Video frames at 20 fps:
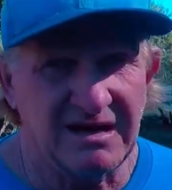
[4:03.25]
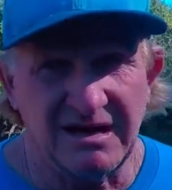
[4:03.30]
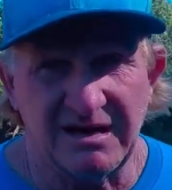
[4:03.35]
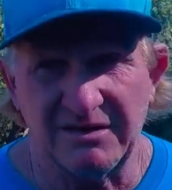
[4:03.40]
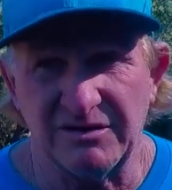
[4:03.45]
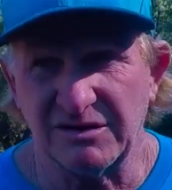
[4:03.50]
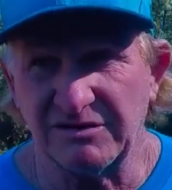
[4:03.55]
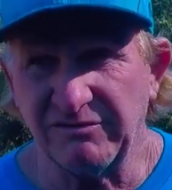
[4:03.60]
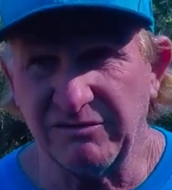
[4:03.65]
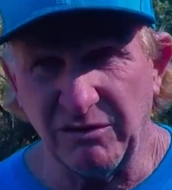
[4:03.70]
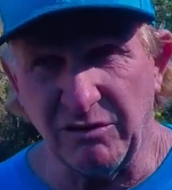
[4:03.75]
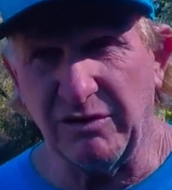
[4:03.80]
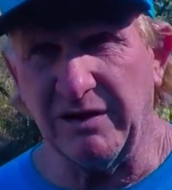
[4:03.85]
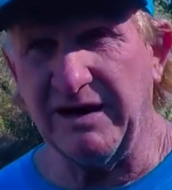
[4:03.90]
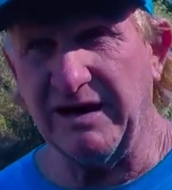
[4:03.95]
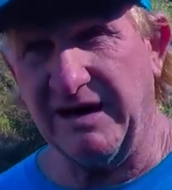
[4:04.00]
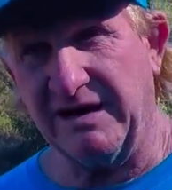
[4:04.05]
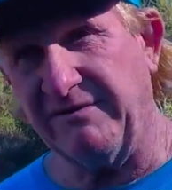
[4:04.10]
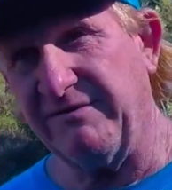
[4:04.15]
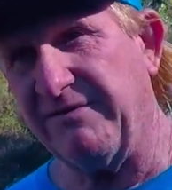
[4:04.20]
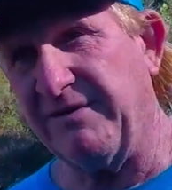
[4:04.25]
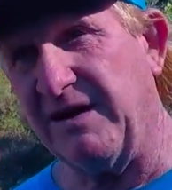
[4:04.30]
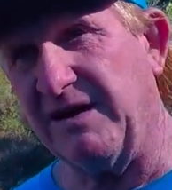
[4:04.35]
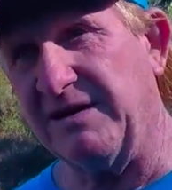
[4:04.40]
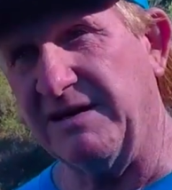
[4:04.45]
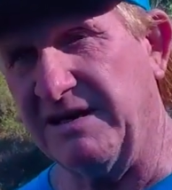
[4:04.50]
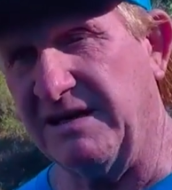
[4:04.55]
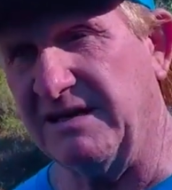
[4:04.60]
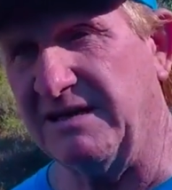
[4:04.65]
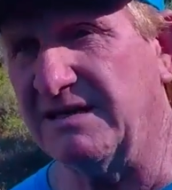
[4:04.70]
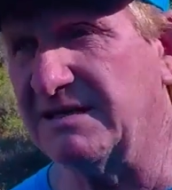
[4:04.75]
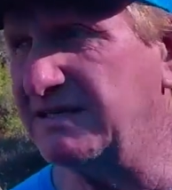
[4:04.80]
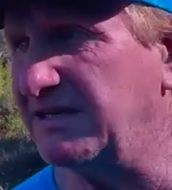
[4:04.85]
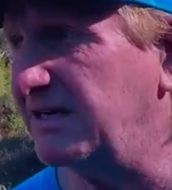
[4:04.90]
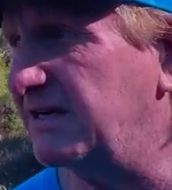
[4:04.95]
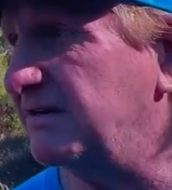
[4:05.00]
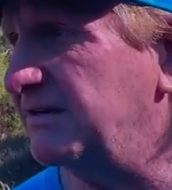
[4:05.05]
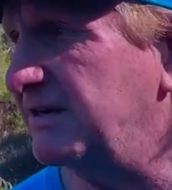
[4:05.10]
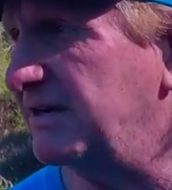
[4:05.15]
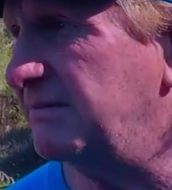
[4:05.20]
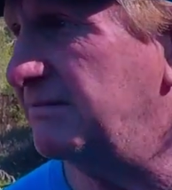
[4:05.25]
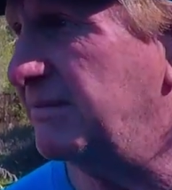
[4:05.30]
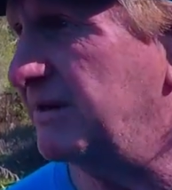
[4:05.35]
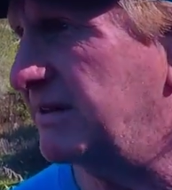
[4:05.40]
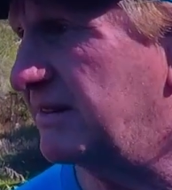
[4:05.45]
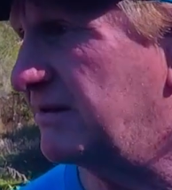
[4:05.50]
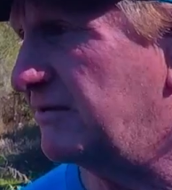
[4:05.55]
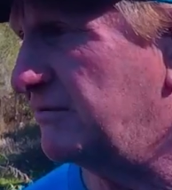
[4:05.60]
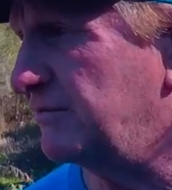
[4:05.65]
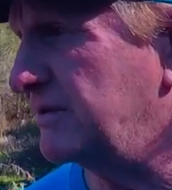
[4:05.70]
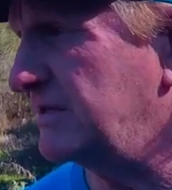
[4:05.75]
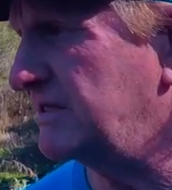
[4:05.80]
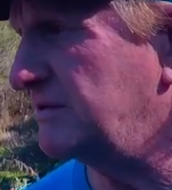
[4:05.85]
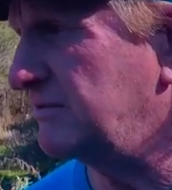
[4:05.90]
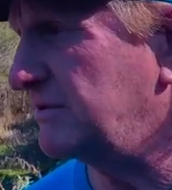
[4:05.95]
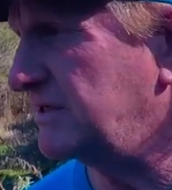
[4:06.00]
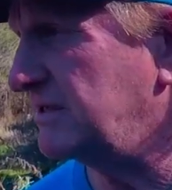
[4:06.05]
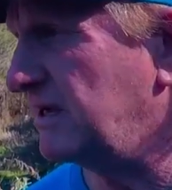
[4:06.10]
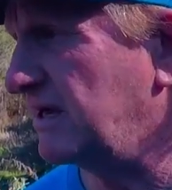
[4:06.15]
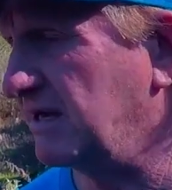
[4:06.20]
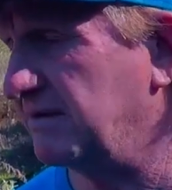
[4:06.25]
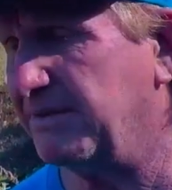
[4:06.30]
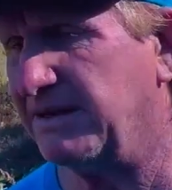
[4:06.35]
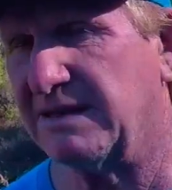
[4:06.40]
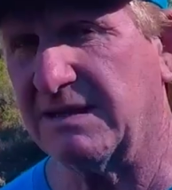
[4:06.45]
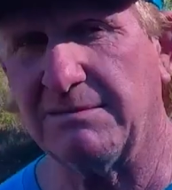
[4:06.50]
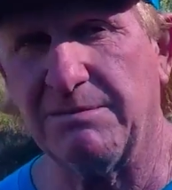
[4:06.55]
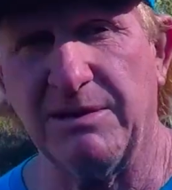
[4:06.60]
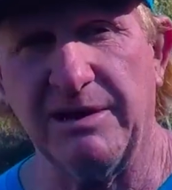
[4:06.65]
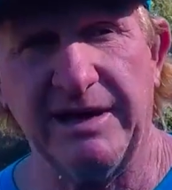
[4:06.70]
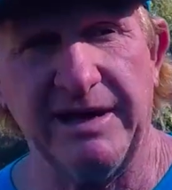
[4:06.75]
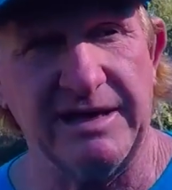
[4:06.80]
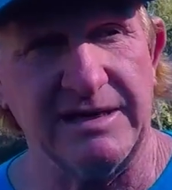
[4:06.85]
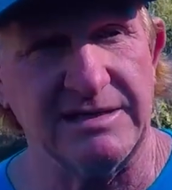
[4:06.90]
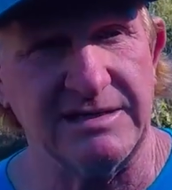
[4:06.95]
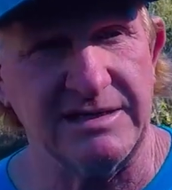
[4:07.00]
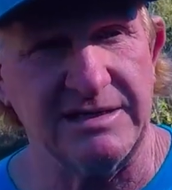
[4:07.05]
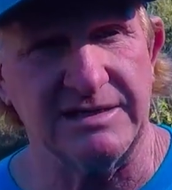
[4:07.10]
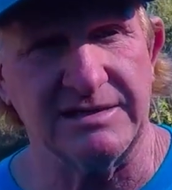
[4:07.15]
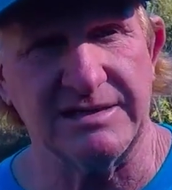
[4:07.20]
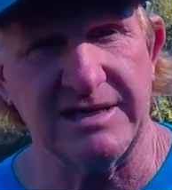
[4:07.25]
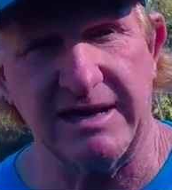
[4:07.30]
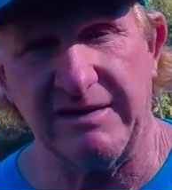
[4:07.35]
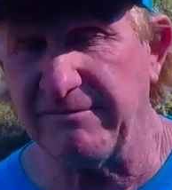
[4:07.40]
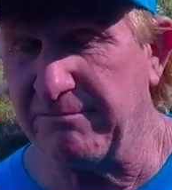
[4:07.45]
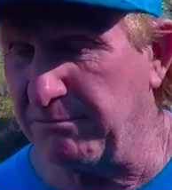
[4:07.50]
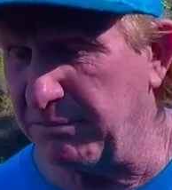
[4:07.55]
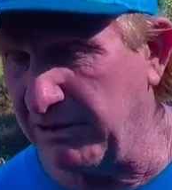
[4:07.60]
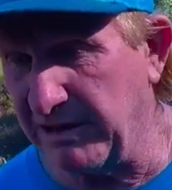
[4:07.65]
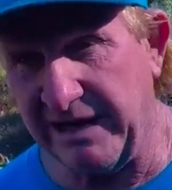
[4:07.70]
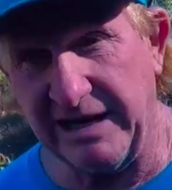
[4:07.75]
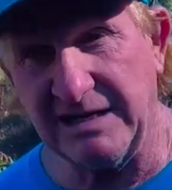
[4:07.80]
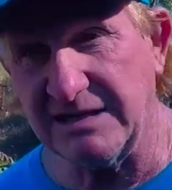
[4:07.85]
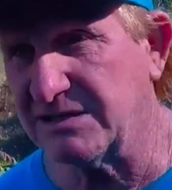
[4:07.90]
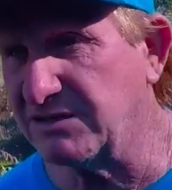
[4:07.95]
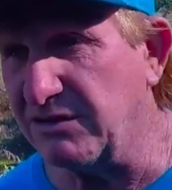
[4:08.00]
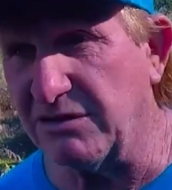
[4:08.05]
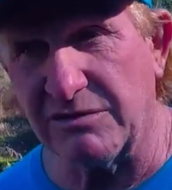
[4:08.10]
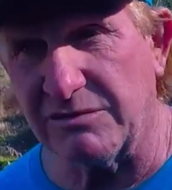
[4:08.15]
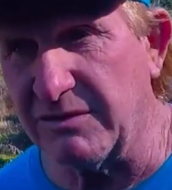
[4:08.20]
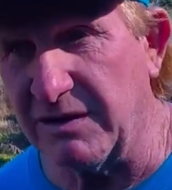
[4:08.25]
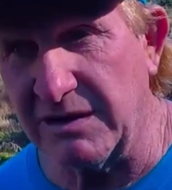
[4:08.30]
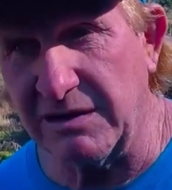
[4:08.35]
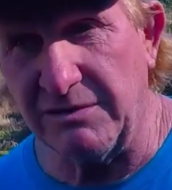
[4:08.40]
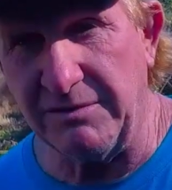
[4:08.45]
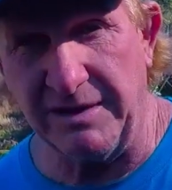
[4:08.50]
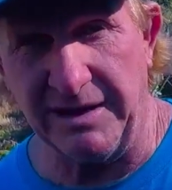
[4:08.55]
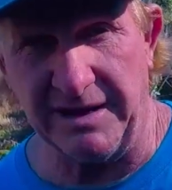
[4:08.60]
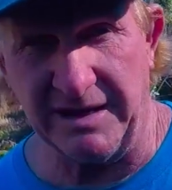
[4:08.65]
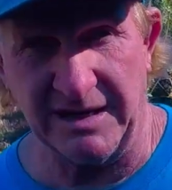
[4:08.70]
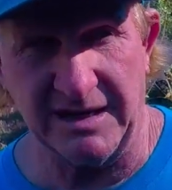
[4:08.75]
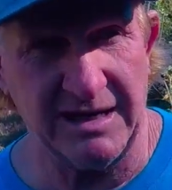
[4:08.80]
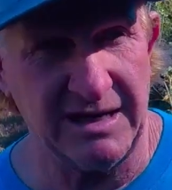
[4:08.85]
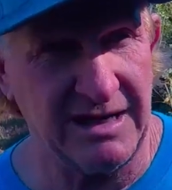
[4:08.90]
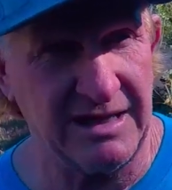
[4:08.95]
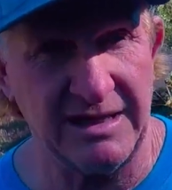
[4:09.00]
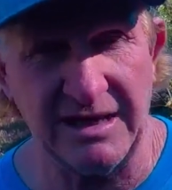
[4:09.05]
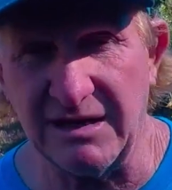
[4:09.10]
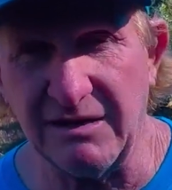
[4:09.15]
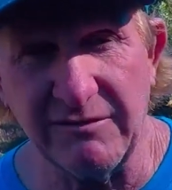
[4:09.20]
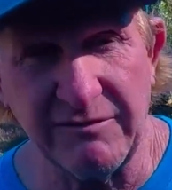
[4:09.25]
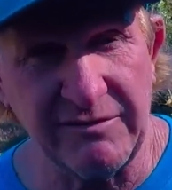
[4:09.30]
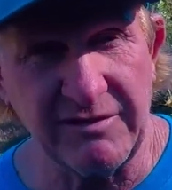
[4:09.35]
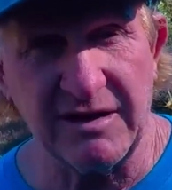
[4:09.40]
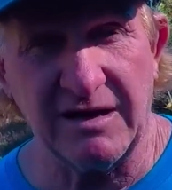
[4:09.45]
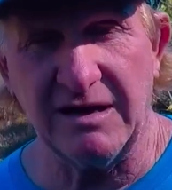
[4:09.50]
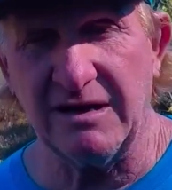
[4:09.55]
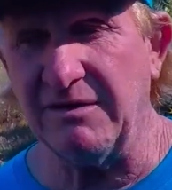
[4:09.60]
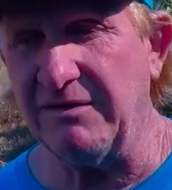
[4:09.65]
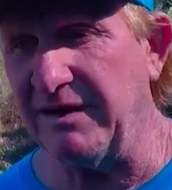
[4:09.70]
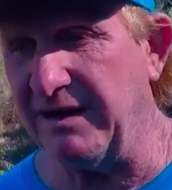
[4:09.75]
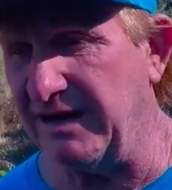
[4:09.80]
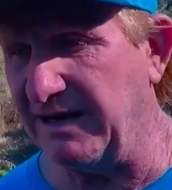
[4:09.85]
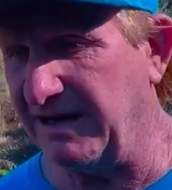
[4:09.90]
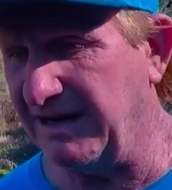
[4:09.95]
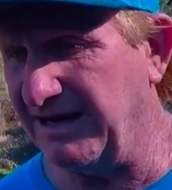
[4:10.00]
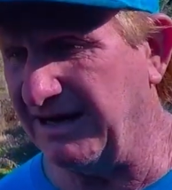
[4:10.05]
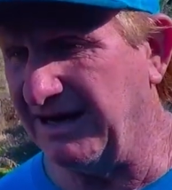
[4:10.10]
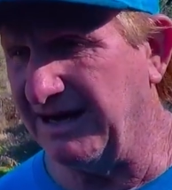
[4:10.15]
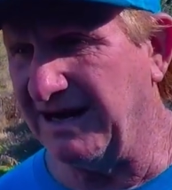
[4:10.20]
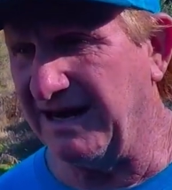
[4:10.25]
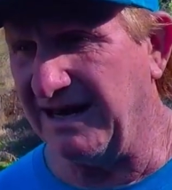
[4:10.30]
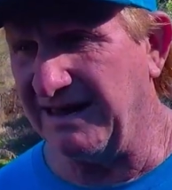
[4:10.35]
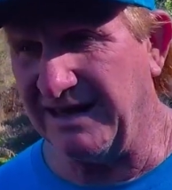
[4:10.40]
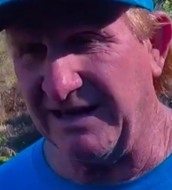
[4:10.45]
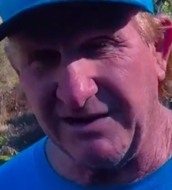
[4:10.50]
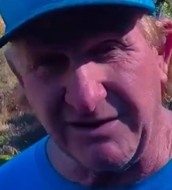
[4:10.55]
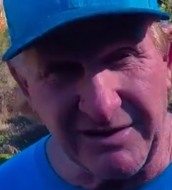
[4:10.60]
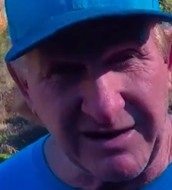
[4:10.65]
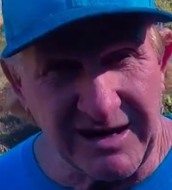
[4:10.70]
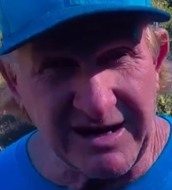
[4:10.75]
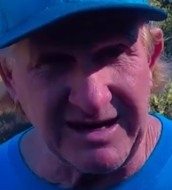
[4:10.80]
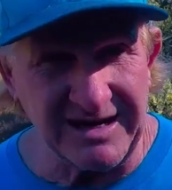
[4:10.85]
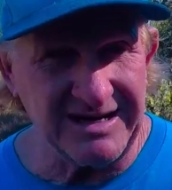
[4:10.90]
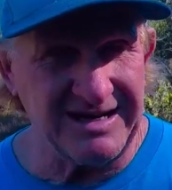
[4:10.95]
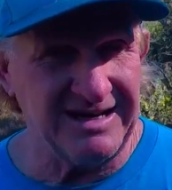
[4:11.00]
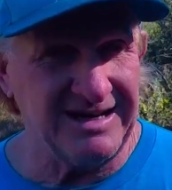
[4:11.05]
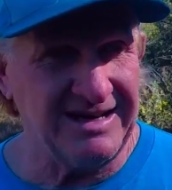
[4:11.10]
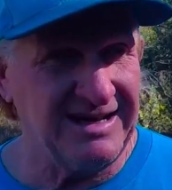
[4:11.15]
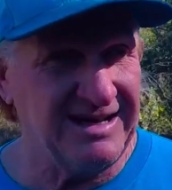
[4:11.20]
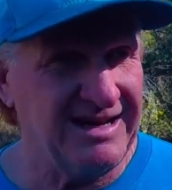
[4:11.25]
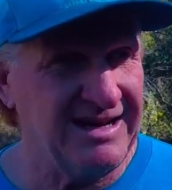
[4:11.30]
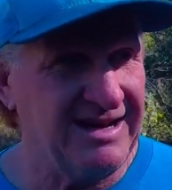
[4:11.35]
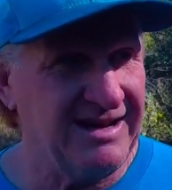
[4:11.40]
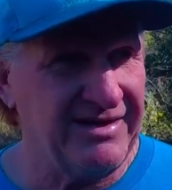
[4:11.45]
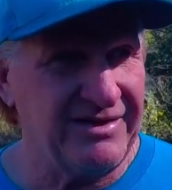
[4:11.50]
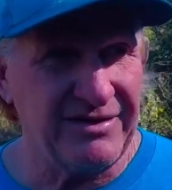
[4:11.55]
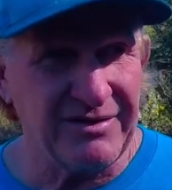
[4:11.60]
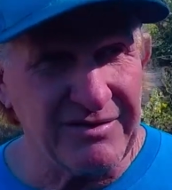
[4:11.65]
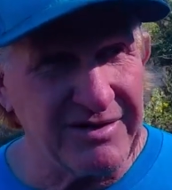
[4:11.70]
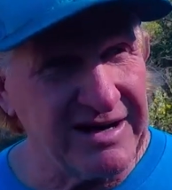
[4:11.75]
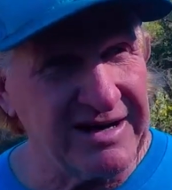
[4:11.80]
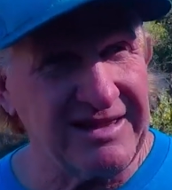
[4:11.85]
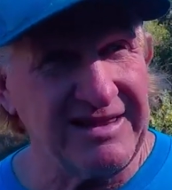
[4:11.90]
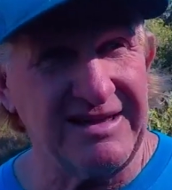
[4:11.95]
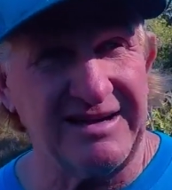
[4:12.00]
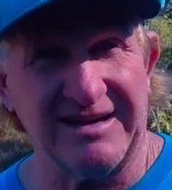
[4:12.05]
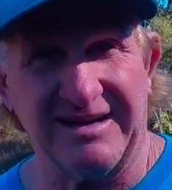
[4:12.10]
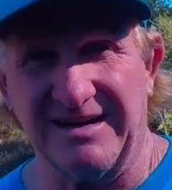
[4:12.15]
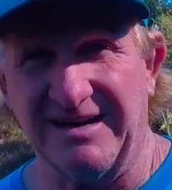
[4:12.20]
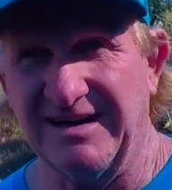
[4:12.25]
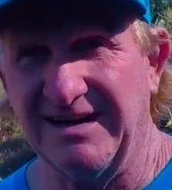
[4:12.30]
There's flora and fauna in this area, but the reason we're talking about the plants is that plants don't run away, and they don't fly away, and they don't hide. They're right there.